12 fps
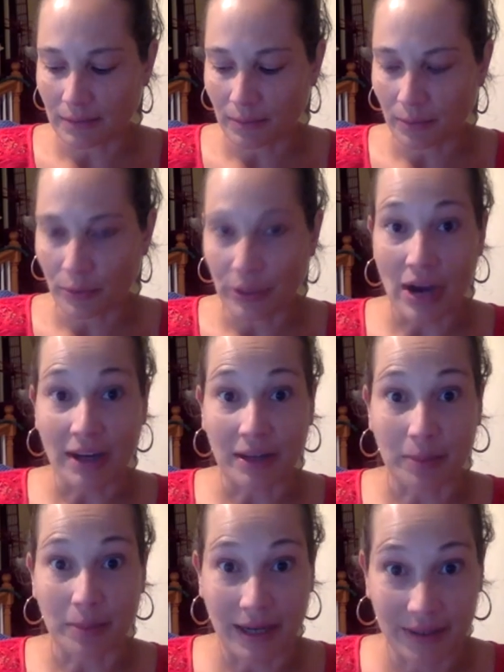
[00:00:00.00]

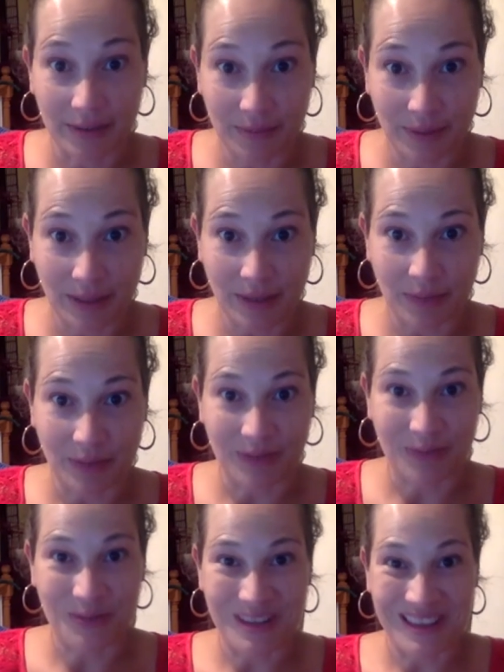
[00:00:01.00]
preoccupied
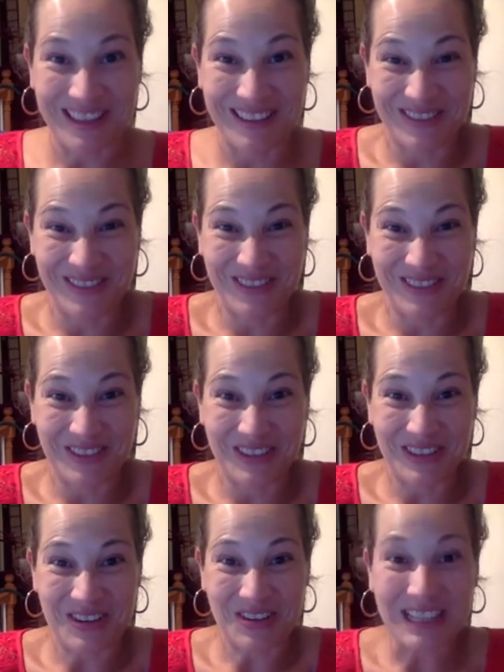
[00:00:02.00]
with
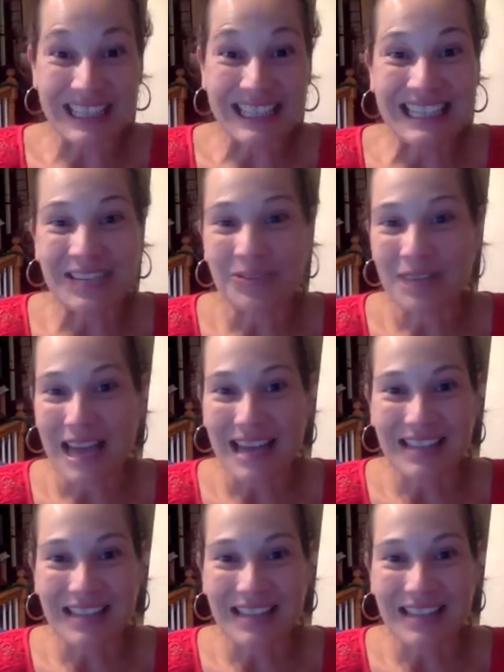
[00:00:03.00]
cleaning. We had